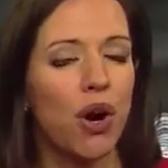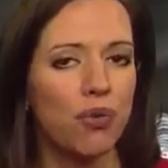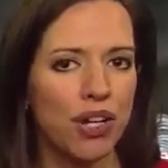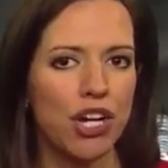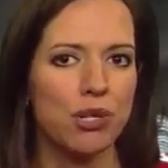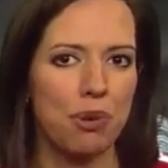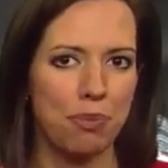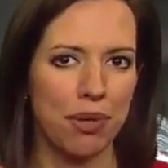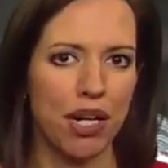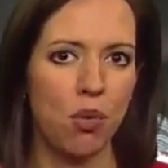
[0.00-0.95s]
our overnight should be
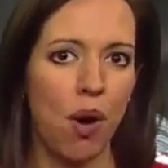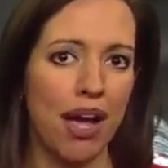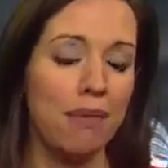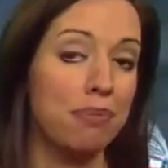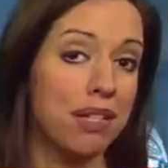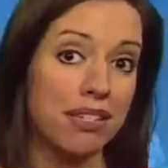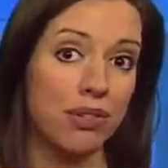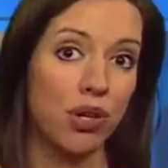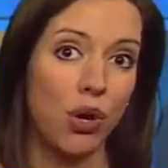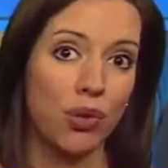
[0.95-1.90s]
pretty quiet, but
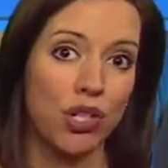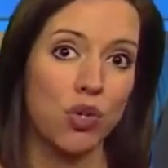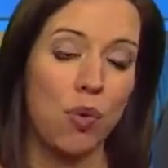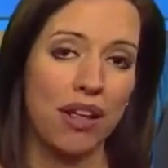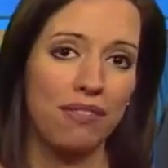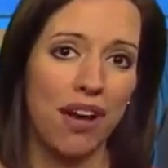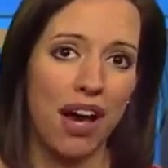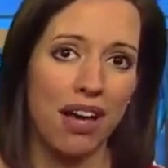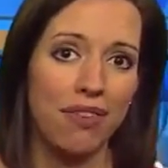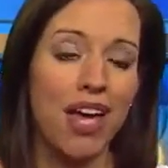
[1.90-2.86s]
still cold at
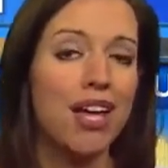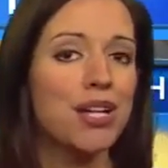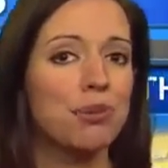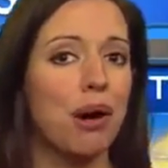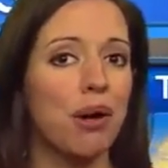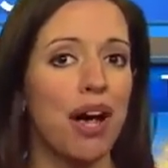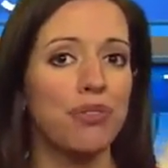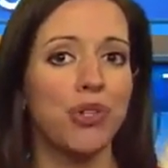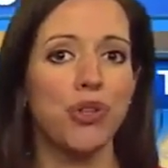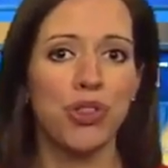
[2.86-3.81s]
25. Tomorrow
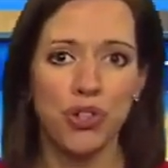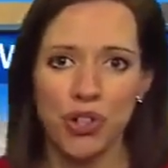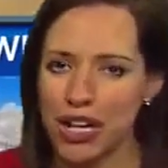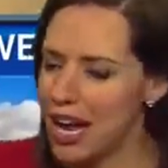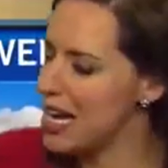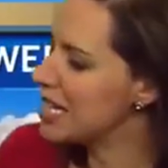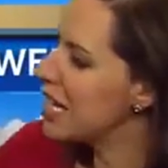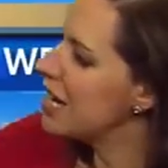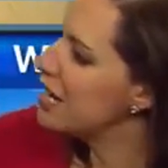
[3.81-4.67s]
afternoon, 38.